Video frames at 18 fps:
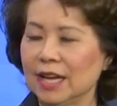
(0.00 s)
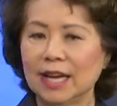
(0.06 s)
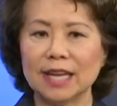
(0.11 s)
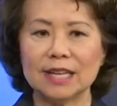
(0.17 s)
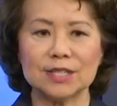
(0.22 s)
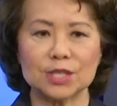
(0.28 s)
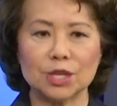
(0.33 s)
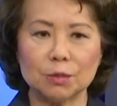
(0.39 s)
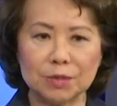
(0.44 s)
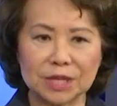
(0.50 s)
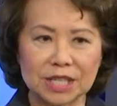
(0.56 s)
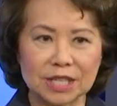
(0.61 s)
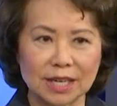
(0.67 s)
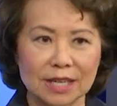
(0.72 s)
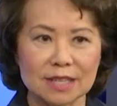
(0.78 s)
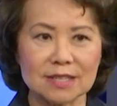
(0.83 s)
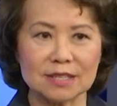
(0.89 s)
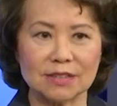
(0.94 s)
And so
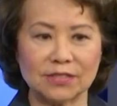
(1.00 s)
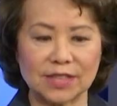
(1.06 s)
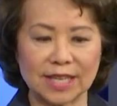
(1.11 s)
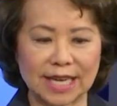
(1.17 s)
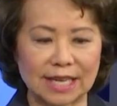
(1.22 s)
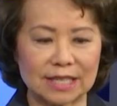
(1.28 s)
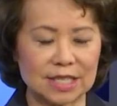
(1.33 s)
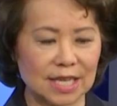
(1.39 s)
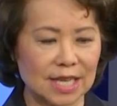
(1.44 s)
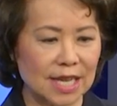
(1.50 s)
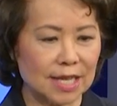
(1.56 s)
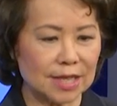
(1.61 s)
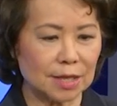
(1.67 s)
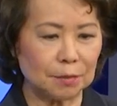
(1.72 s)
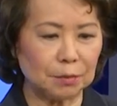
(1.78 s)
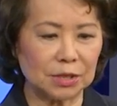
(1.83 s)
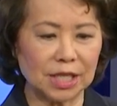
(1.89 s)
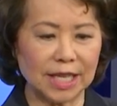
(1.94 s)
because of that,
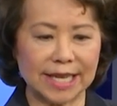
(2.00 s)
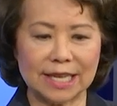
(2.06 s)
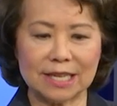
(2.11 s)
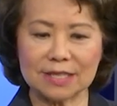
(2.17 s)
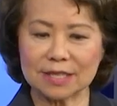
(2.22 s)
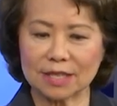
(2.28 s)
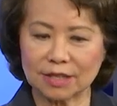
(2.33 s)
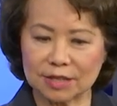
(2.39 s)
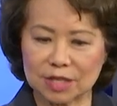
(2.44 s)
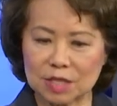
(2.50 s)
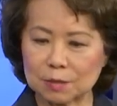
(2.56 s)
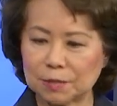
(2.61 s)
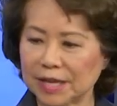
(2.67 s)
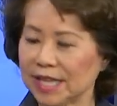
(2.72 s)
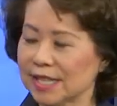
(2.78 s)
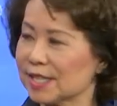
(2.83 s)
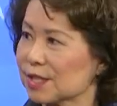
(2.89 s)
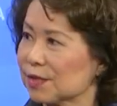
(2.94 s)
the planes are
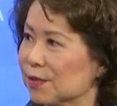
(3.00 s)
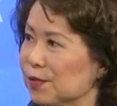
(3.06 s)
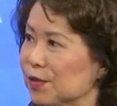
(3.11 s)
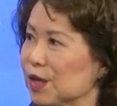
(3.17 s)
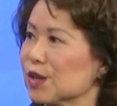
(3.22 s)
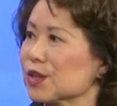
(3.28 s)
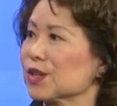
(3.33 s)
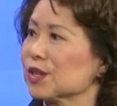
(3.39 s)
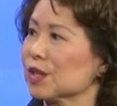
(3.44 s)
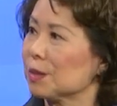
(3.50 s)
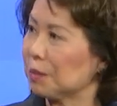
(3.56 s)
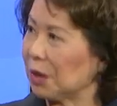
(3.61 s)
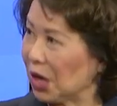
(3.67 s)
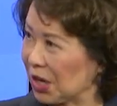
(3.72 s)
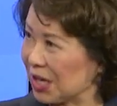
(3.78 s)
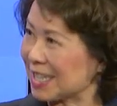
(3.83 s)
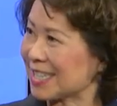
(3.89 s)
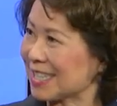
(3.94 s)
spaced further
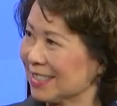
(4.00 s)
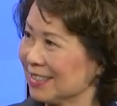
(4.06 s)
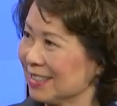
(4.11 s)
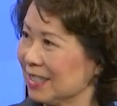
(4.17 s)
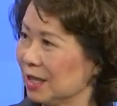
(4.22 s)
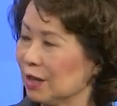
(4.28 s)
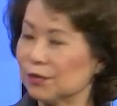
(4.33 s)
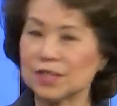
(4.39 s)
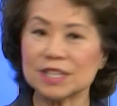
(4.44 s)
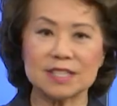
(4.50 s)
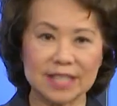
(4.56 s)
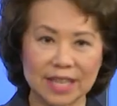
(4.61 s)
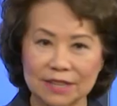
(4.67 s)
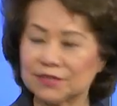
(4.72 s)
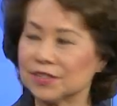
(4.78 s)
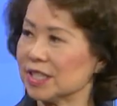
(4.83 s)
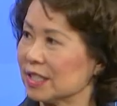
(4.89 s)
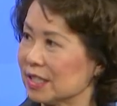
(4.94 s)
apart for
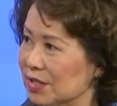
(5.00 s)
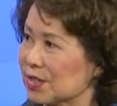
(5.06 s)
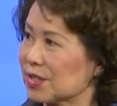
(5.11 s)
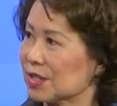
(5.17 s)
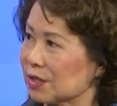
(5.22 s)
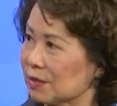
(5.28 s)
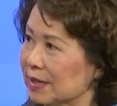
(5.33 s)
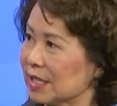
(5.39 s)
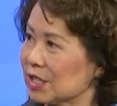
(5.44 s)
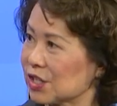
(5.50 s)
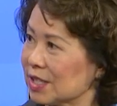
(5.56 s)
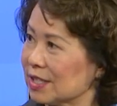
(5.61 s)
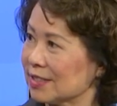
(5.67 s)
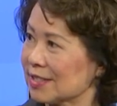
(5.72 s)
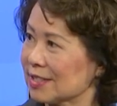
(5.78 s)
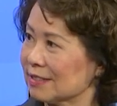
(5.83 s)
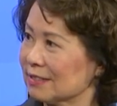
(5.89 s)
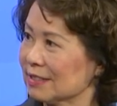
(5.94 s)
safety
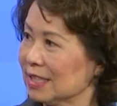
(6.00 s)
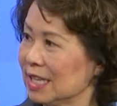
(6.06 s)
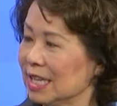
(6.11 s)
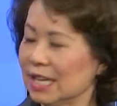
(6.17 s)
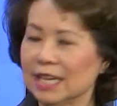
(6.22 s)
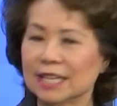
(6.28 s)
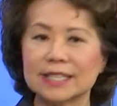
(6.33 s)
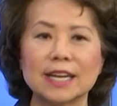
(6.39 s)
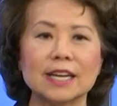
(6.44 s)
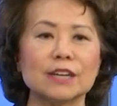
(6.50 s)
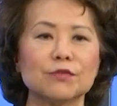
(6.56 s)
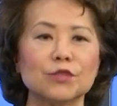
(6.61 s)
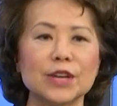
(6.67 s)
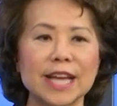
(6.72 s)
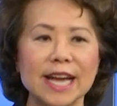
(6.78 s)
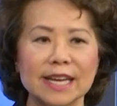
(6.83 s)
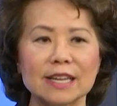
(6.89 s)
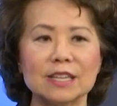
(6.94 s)
considerations. Now, if
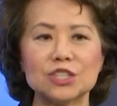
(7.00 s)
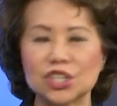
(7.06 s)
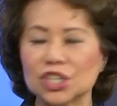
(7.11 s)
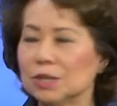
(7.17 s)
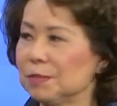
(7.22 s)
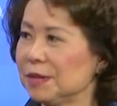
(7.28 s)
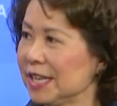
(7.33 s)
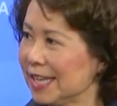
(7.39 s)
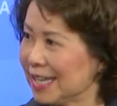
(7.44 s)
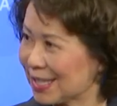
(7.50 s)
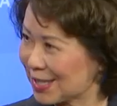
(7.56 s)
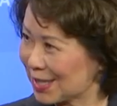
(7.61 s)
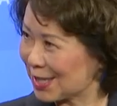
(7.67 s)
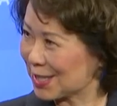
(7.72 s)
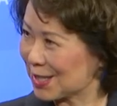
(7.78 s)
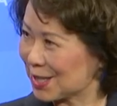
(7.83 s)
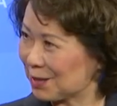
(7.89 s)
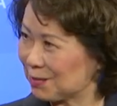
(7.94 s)
we had a G P S
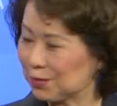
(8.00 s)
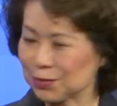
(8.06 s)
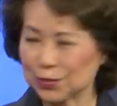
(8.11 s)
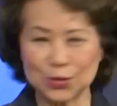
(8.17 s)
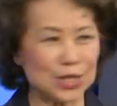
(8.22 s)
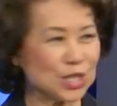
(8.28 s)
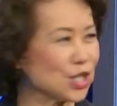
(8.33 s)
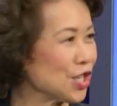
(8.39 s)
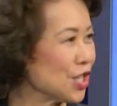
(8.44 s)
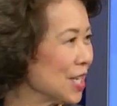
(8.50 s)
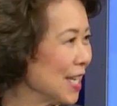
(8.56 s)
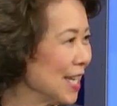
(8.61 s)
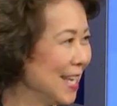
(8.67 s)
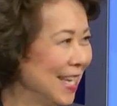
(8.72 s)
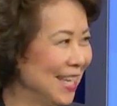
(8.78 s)
system, which